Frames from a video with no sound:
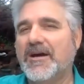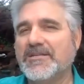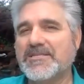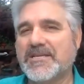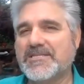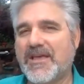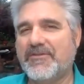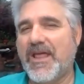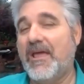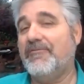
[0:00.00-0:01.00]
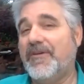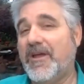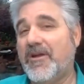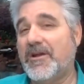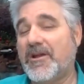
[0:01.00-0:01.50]
6, 7,
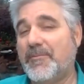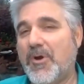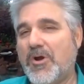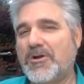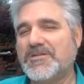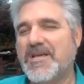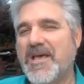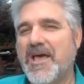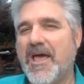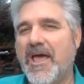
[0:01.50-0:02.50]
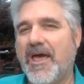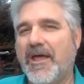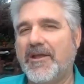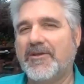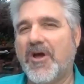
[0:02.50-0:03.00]
8-figure income earners,
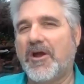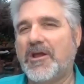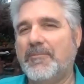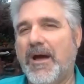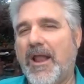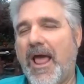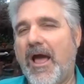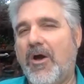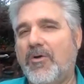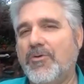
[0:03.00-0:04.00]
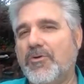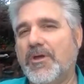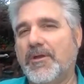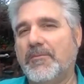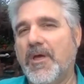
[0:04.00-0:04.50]
and talking about how you
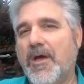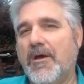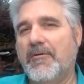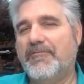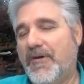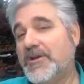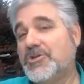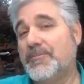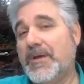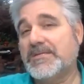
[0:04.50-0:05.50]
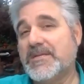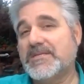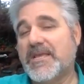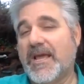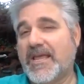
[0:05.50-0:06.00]
can fund your business,
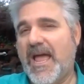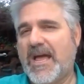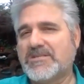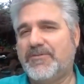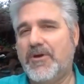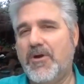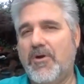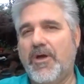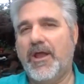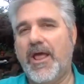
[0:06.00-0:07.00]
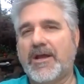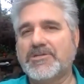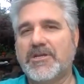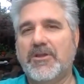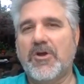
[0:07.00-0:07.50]
get cash flow, and
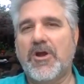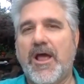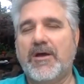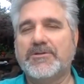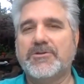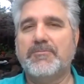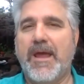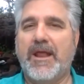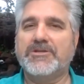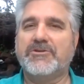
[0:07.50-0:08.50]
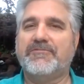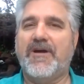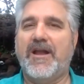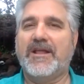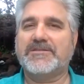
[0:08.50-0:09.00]
actually learn how to manage your
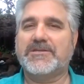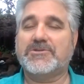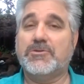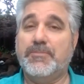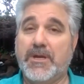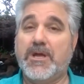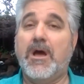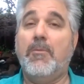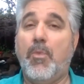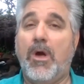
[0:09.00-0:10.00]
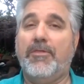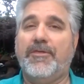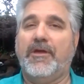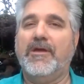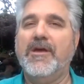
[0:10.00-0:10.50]
finances to become
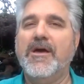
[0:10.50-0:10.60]
wealthy.